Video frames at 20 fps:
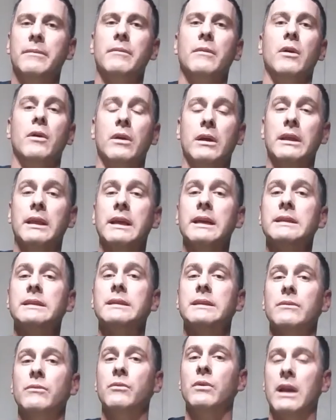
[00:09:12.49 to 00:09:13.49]
or at
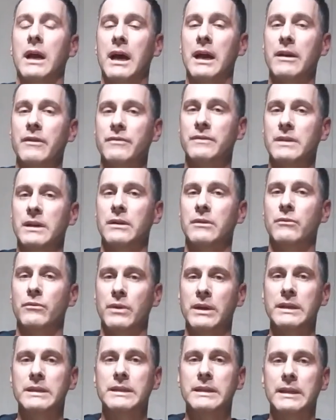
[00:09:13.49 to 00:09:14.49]
least what I've done
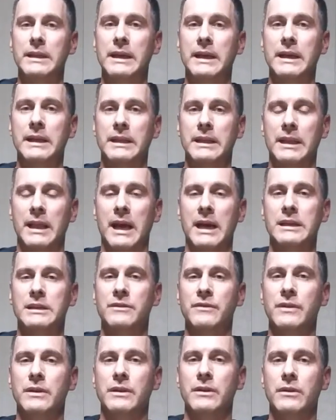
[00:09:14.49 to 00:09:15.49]
recently in the
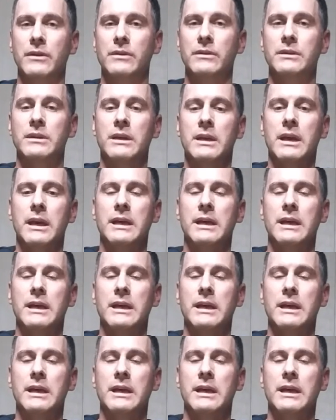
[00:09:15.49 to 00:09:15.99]
last few years,